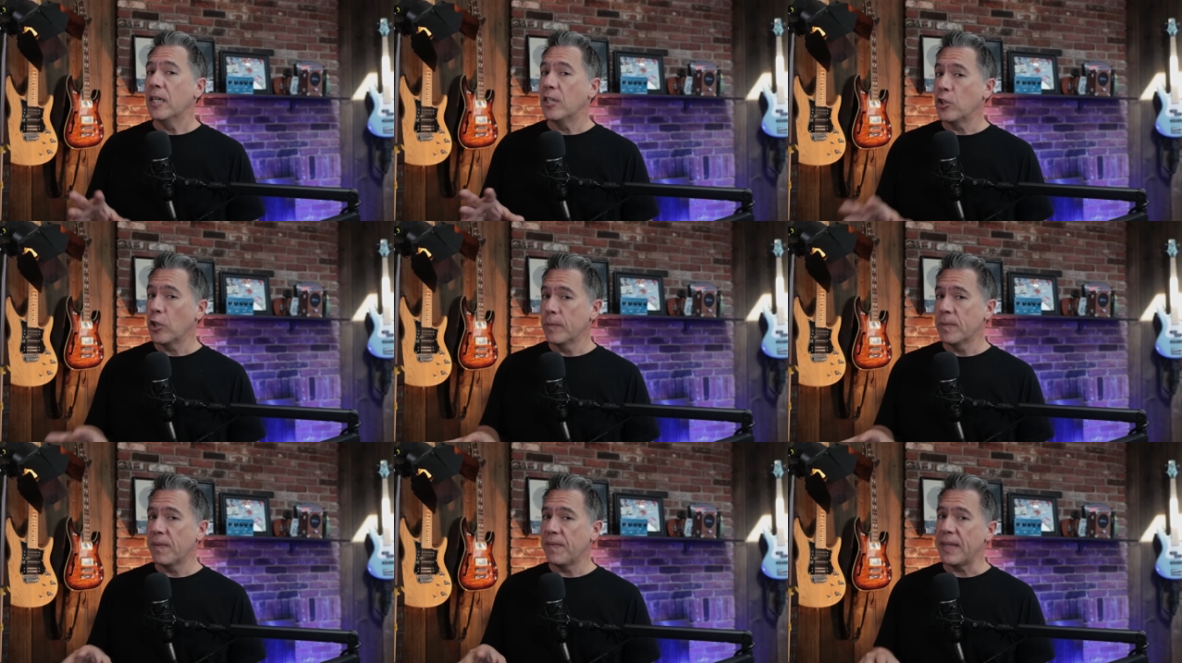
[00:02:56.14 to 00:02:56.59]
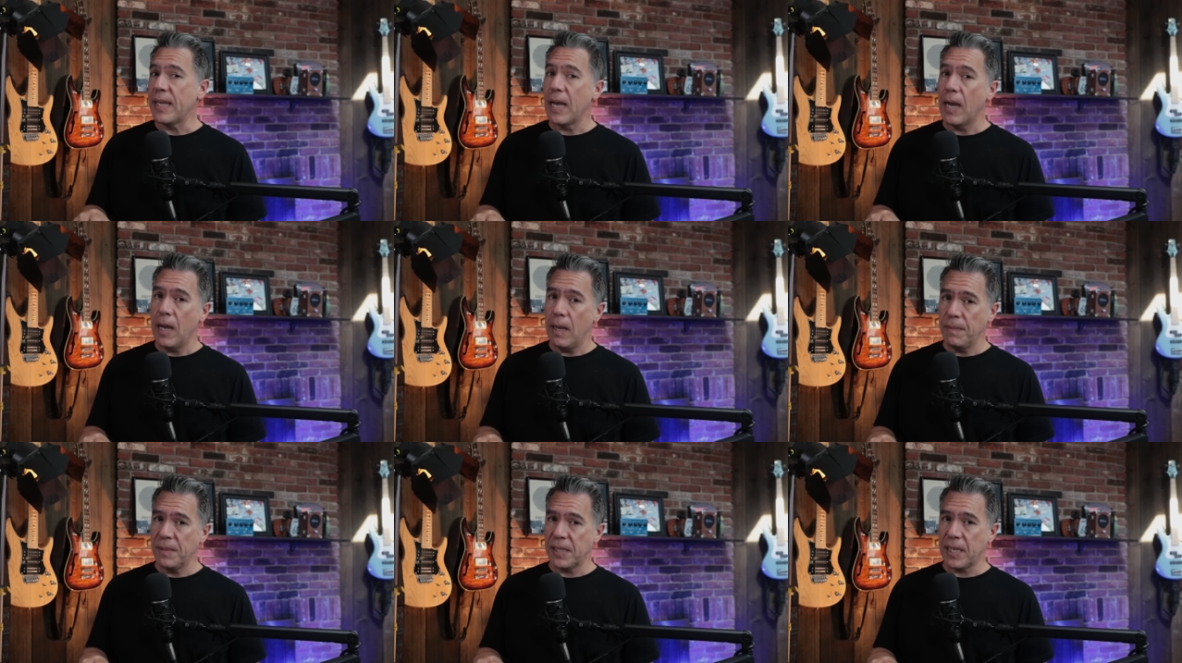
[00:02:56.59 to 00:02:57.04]
In terms of the
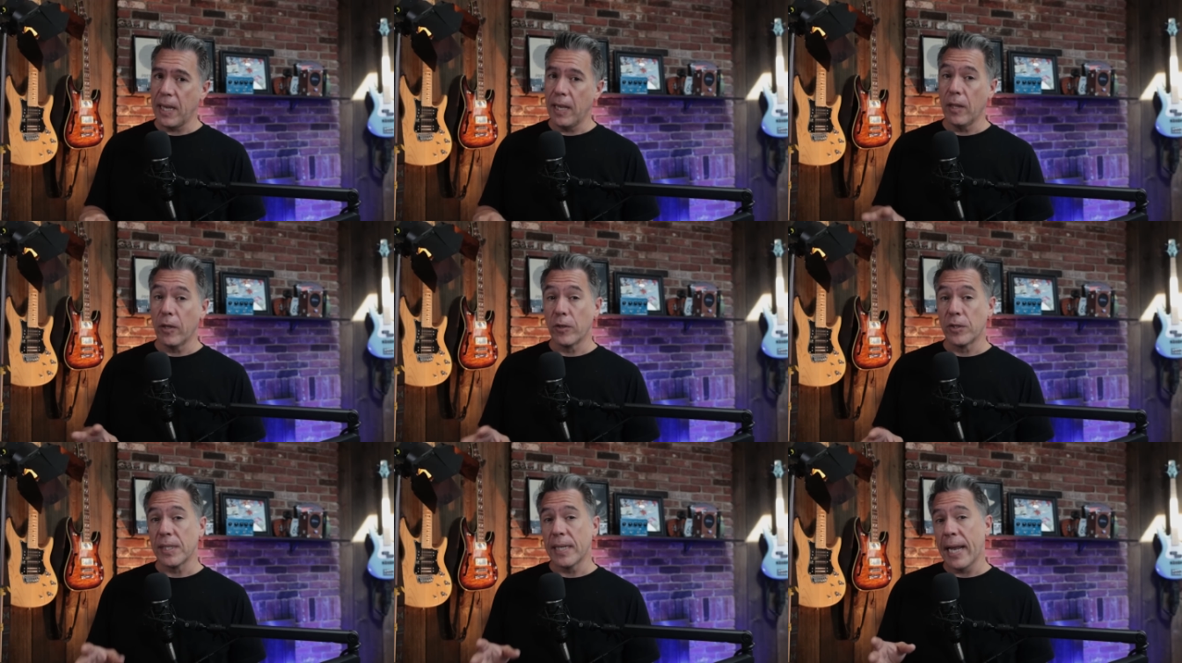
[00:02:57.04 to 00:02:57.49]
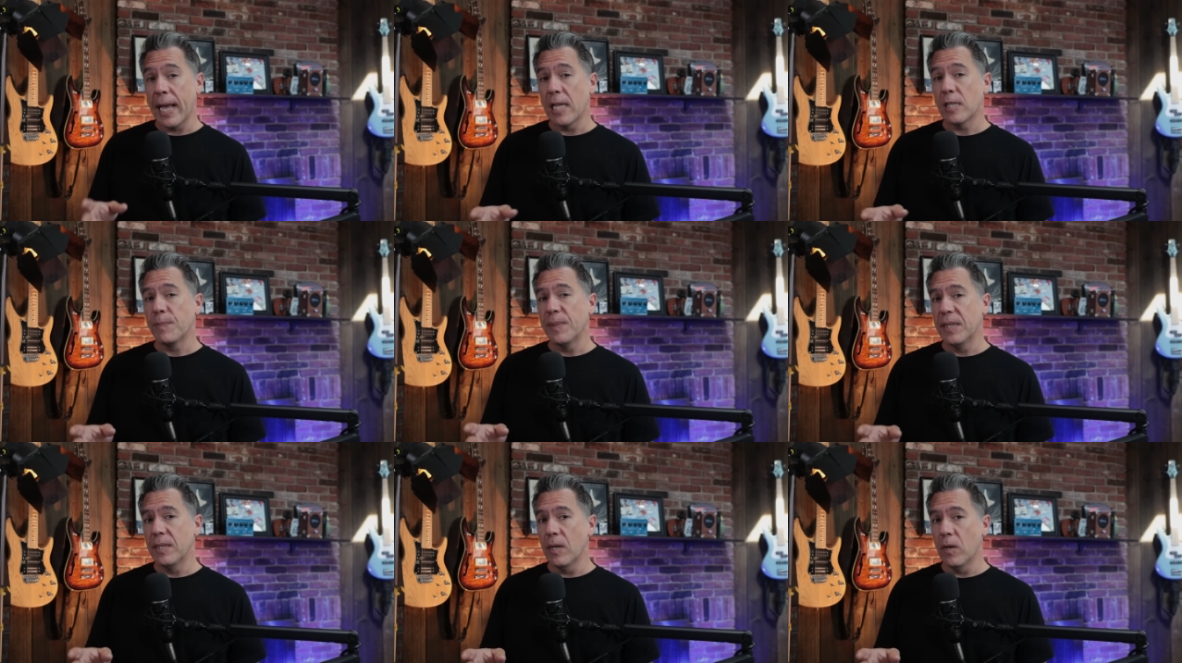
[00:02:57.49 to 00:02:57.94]
upscalers, it has
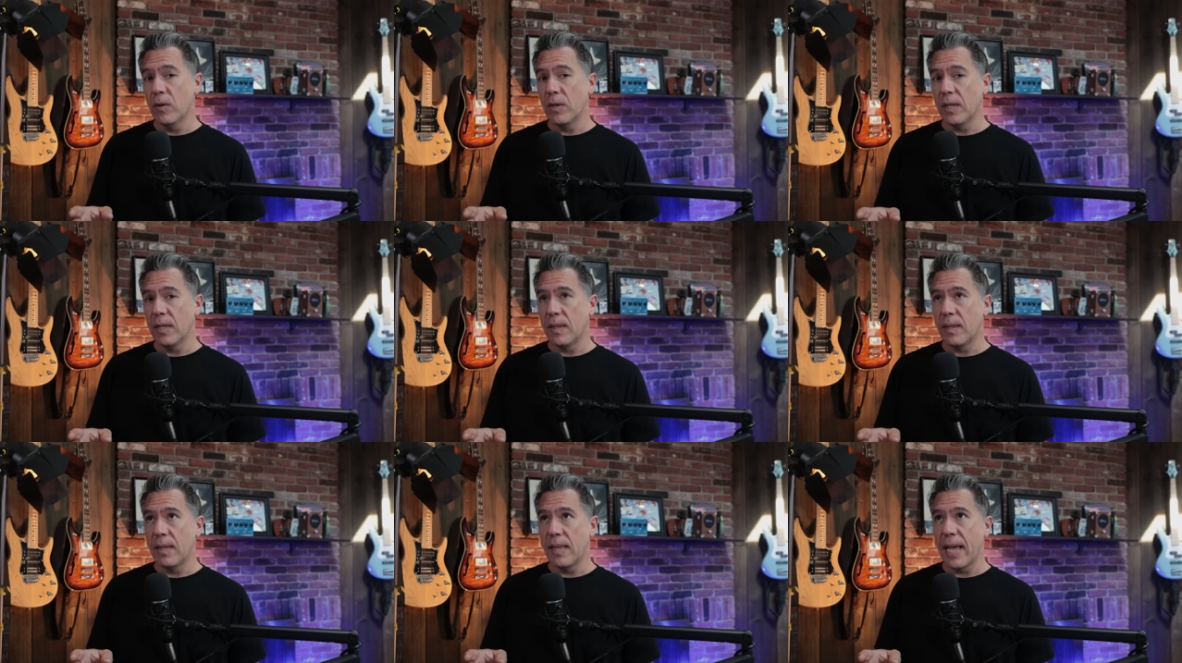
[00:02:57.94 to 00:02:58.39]
been noted